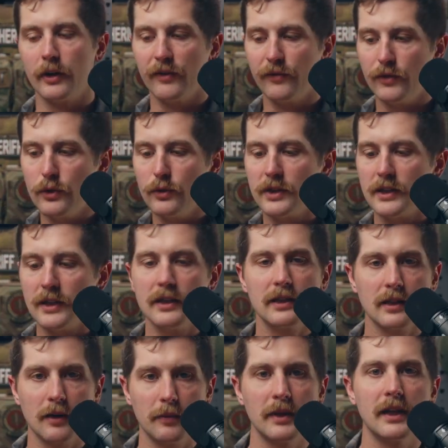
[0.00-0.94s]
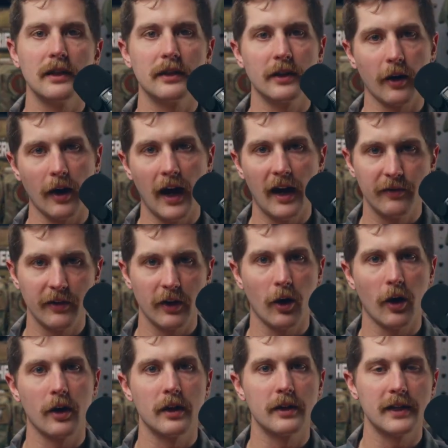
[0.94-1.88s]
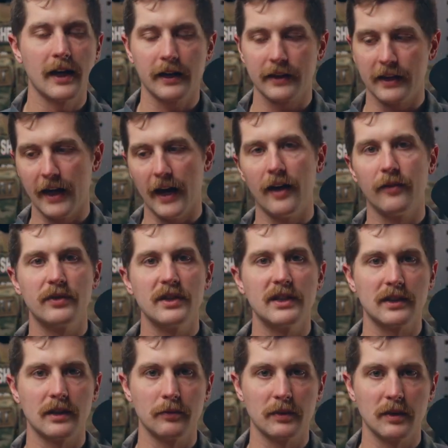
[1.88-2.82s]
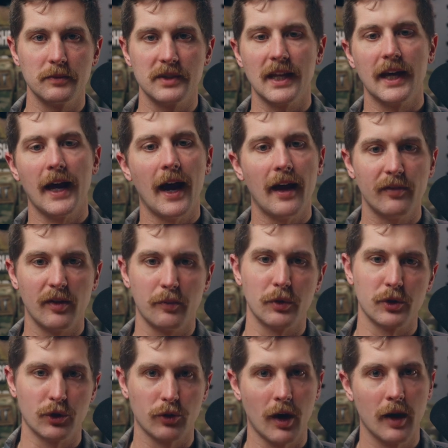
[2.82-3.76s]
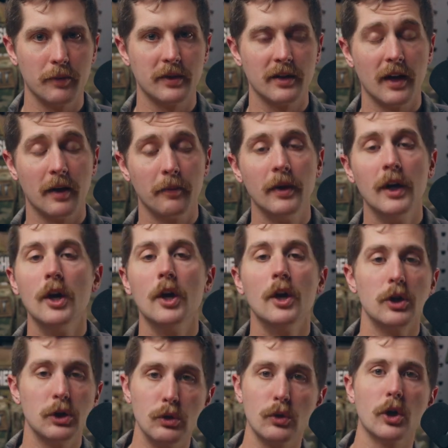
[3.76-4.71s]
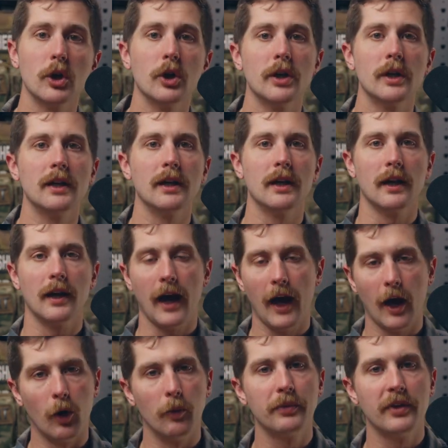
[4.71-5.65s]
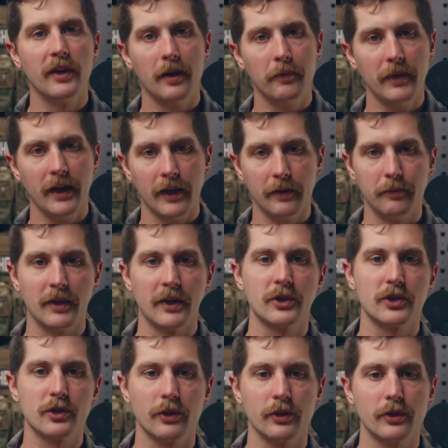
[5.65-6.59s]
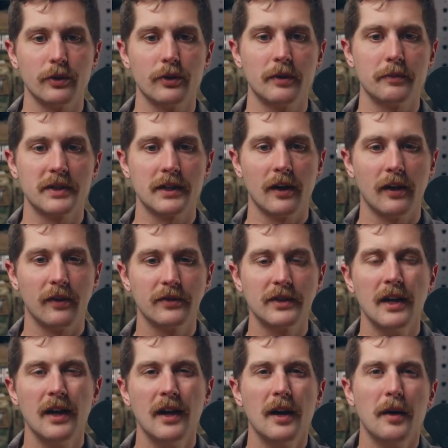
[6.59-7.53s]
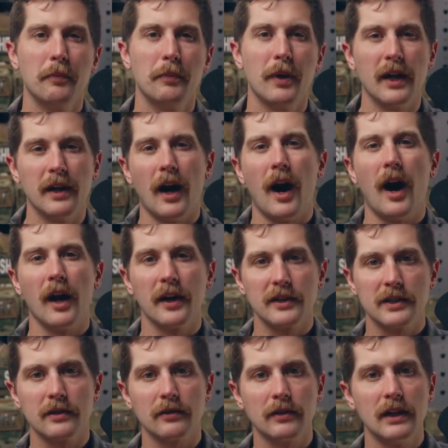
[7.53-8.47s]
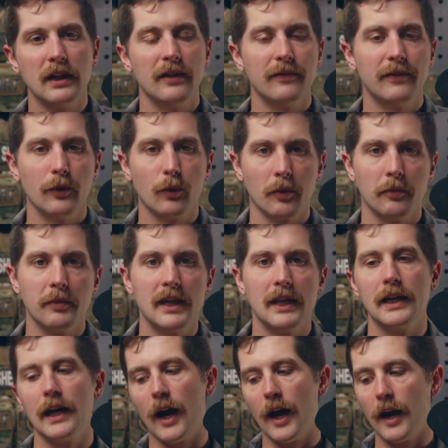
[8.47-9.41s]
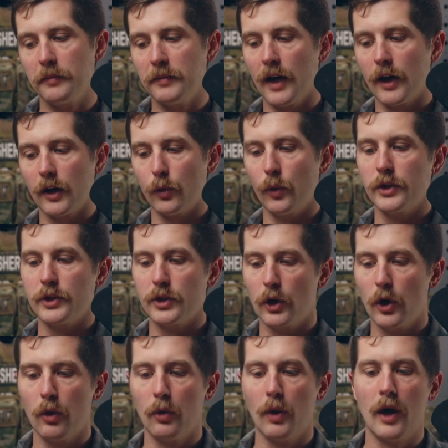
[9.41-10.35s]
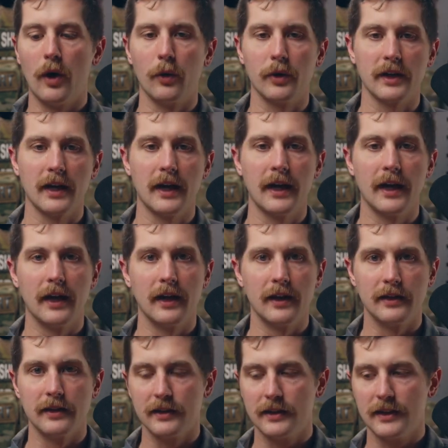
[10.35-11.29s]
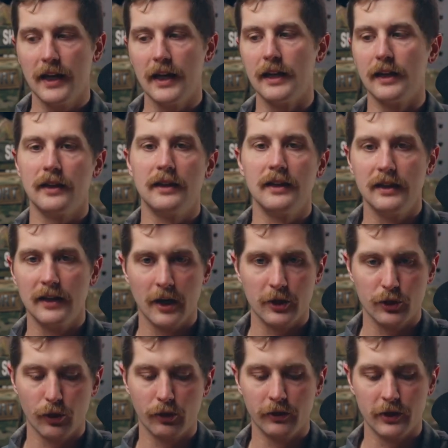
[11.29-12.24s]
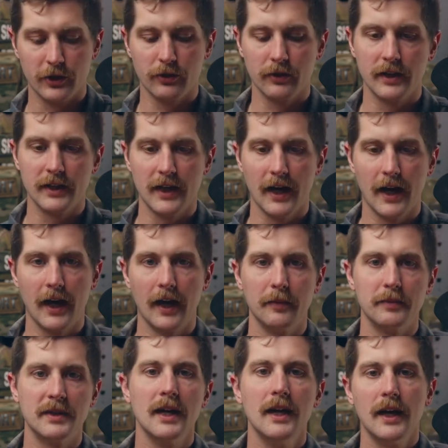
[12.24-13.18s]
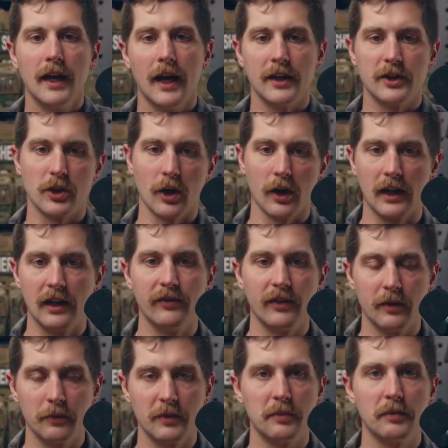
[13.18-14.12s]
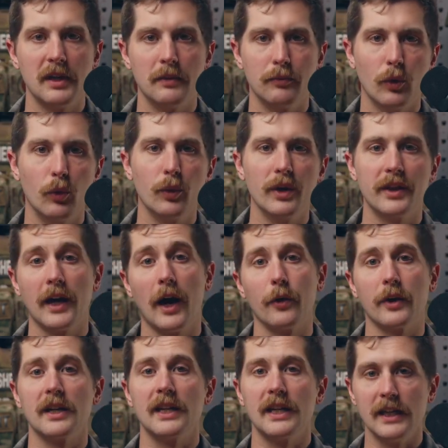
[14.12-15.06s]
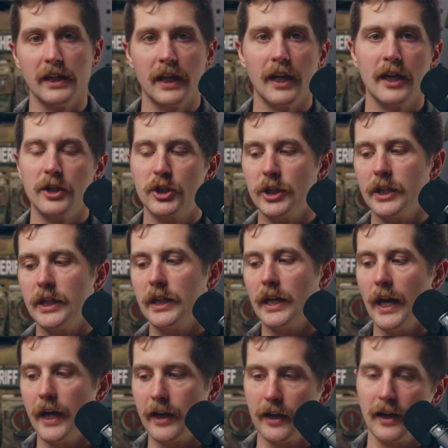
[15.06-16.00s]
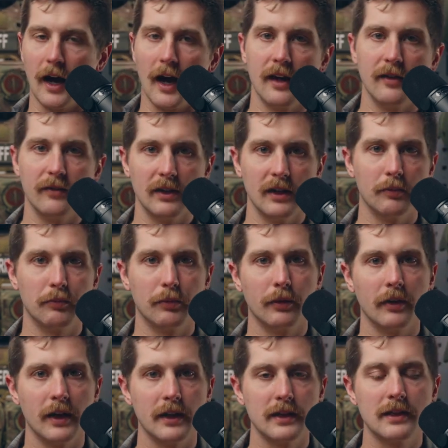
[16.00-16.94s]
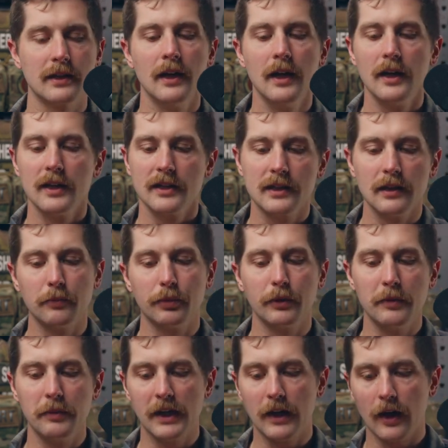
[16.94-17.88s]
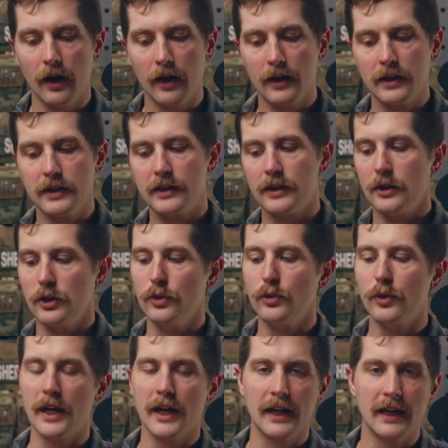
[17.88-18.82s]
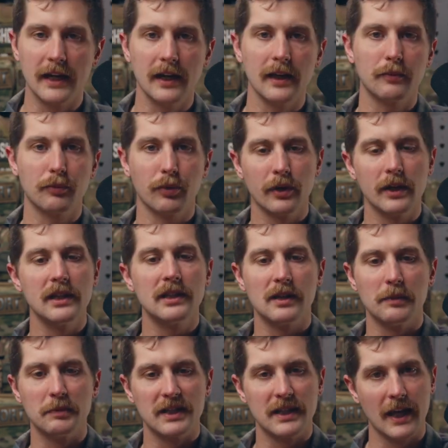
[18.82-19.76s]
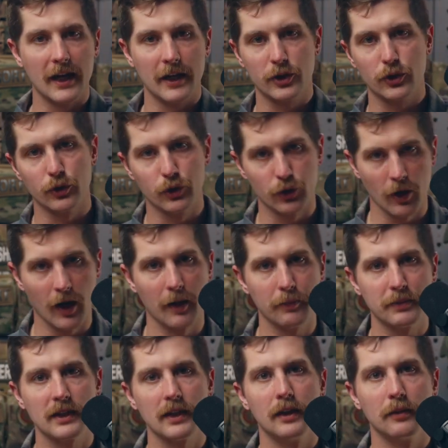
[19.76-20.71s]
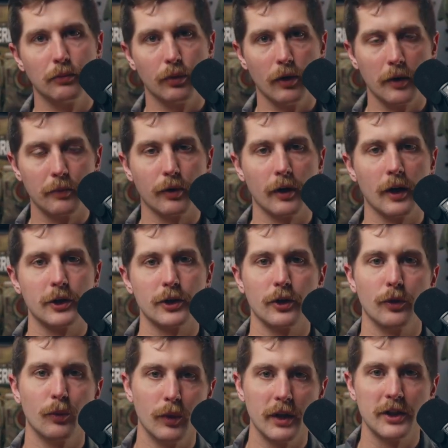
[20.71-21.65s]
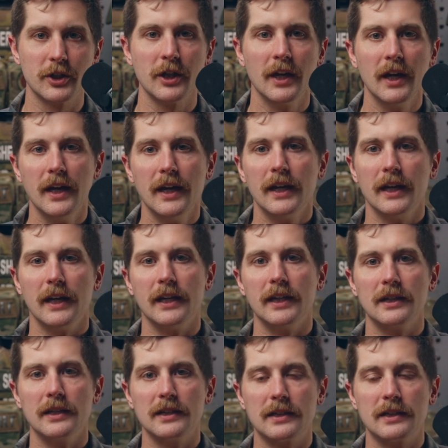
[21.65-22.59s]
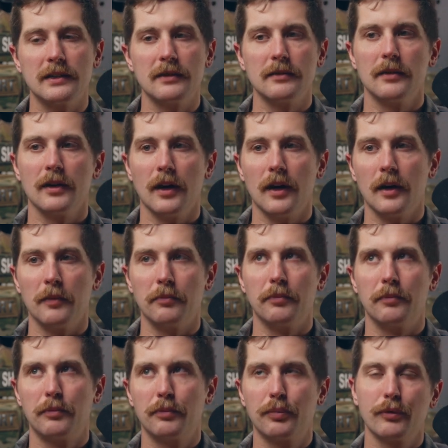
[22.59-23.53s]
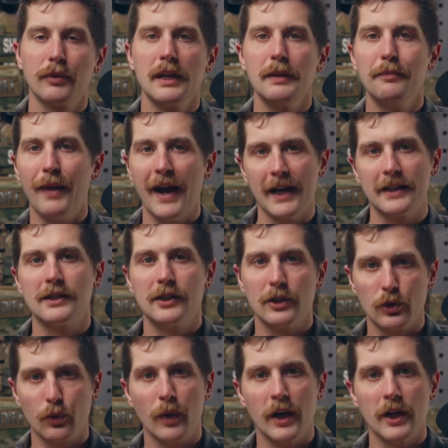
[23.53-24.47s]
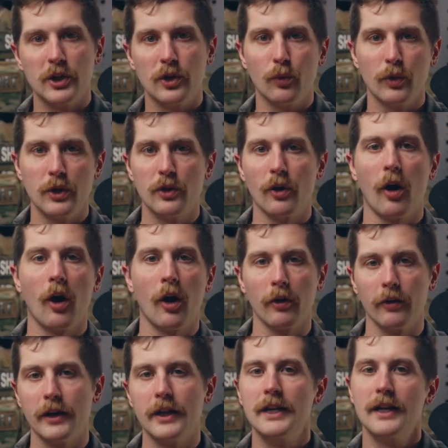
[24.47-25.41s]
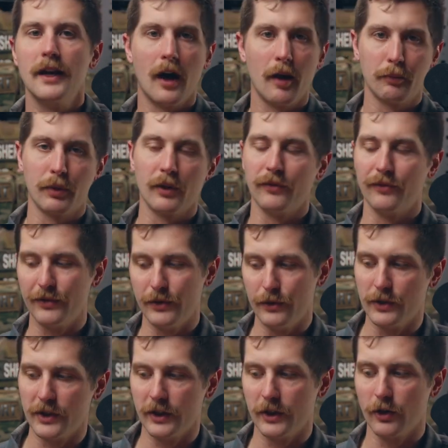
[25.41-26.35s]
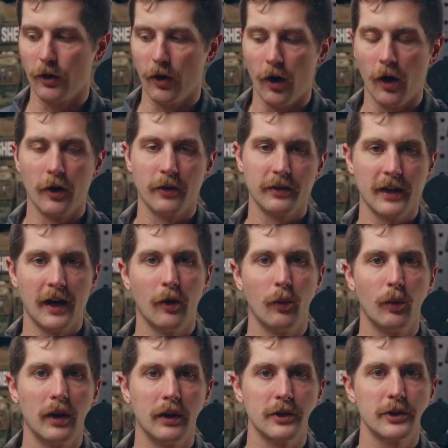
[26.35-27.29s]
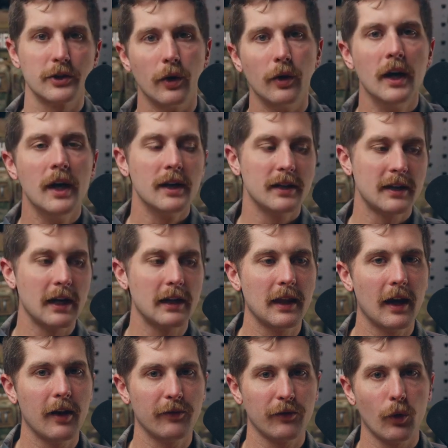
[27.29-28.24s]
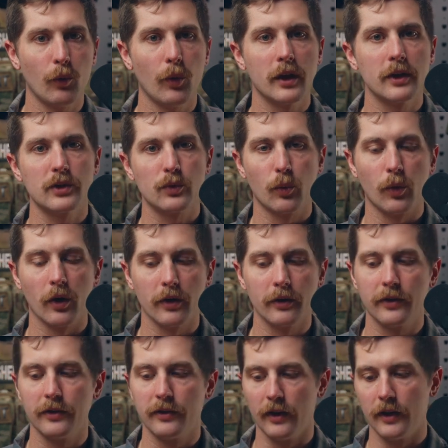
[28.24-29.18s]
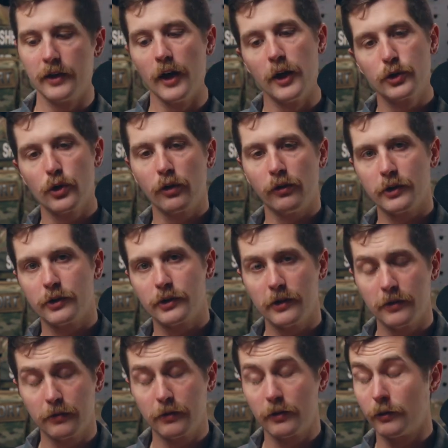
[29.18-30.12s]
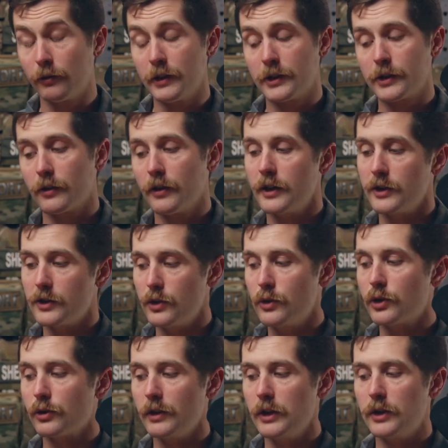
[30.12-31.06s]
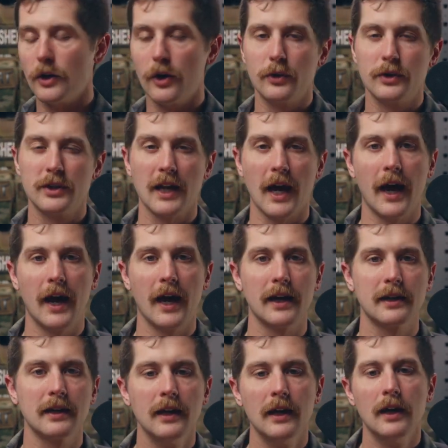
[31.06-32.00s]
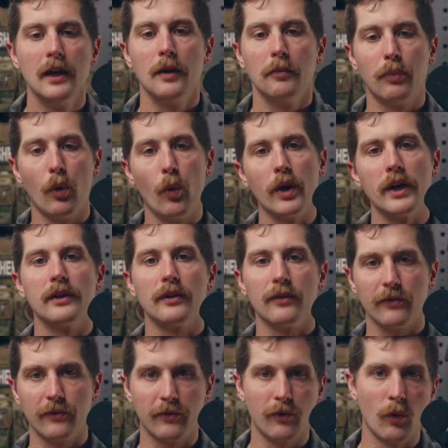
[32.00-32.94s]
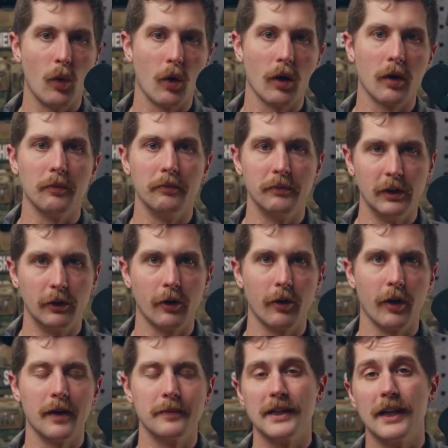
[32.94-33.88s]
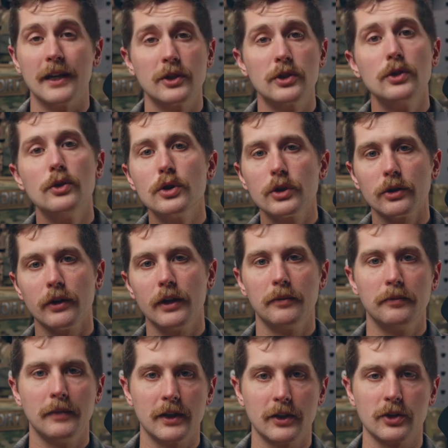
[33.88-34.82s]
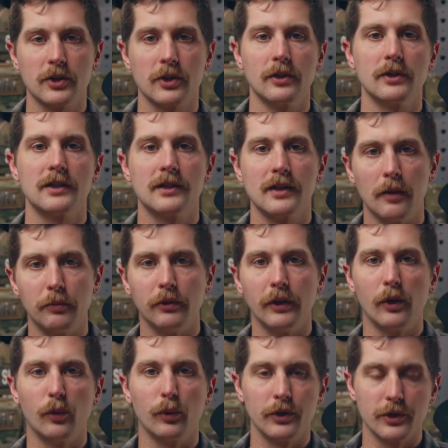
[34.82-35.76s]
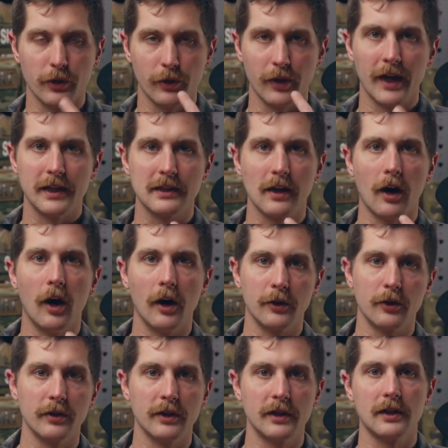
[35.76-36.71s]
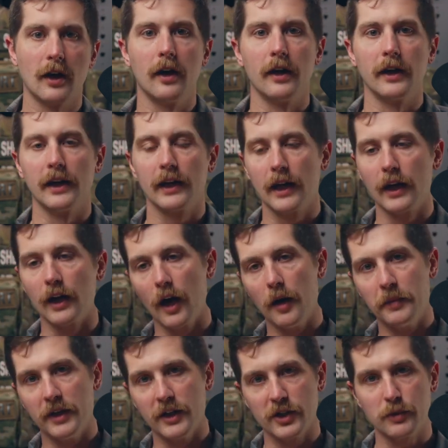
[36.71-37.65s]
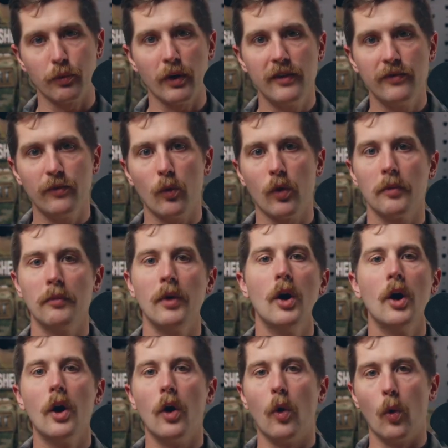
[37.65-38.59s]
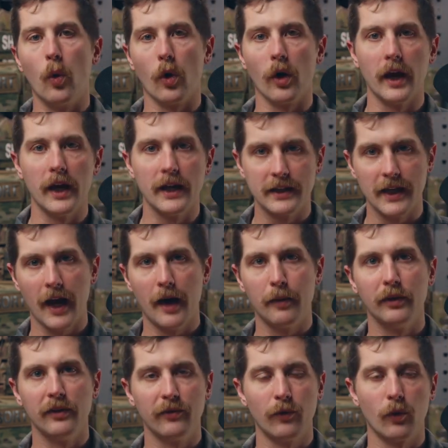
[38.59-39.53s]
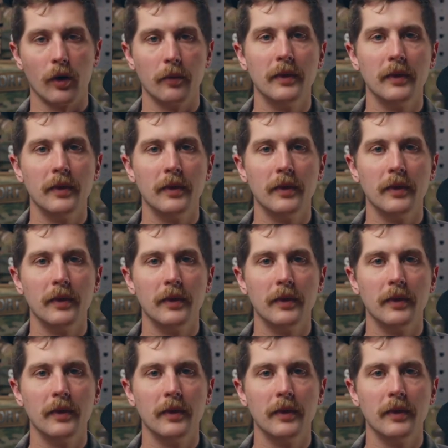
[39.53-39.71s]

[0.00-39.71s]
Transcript: If you see somebody and they're having a heart attack, they have these symptoms, they have it prescribed to them, you could help them administer it to themselves. But honestly, if it were me, I'm not going to go out and take the nitroglycerin tabs and start giving them to people without an EKG and an IV in place, simply because you can get pretty substantial drops in blood pressure, which is a pretty bad situation when you're already not perfusing your heart that well. So take that for what it's worth. A nitroglycerin is usually dosed at 0.4 milligrams, and it's usually administered sublingual, so that's under the tongue. It can come in a spray form or a tablet form.